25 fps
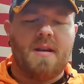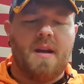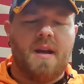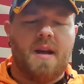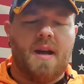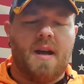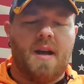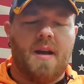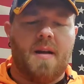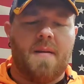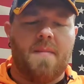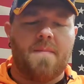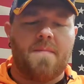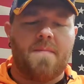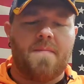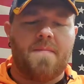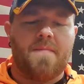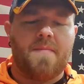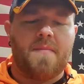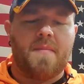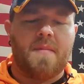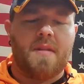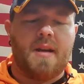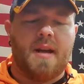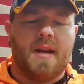
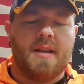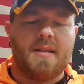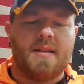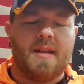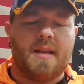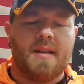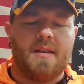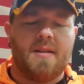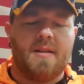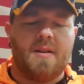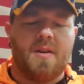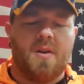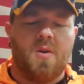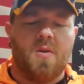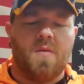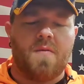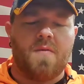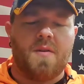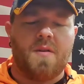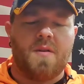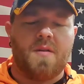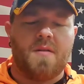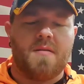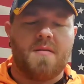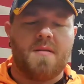I tend to
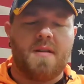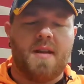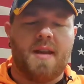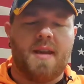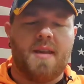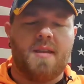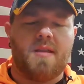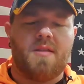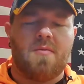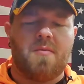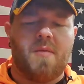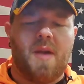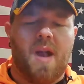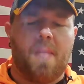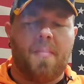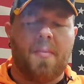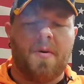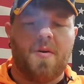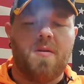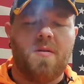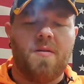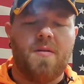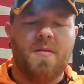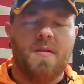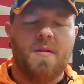overheat the
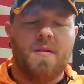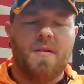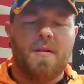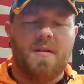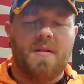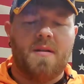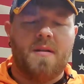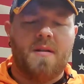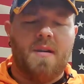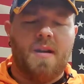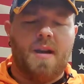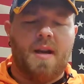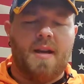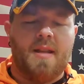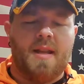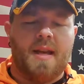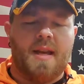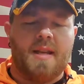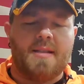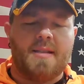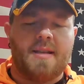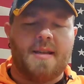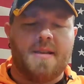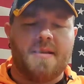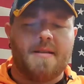wrapper, and
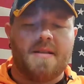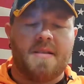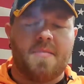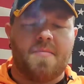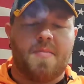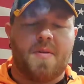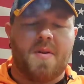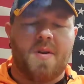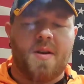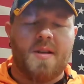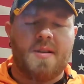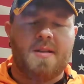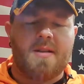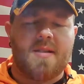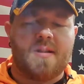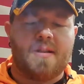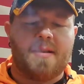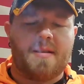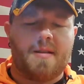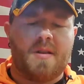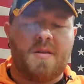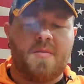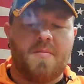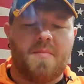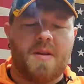that tends to burn it just
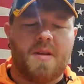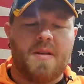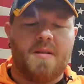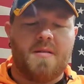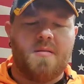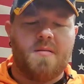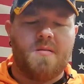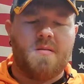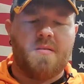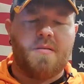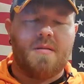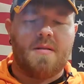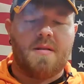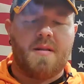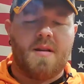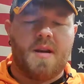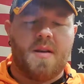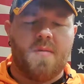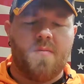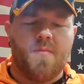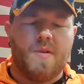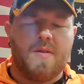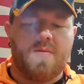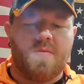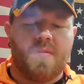a little bit,
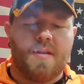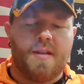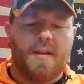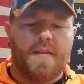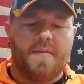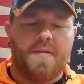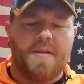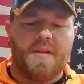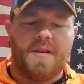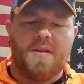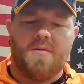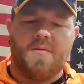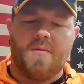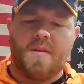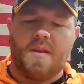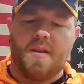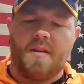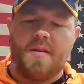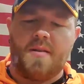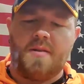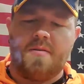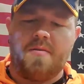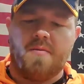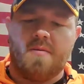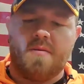which we definitely don't
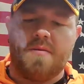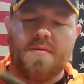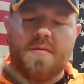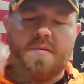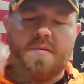want to do.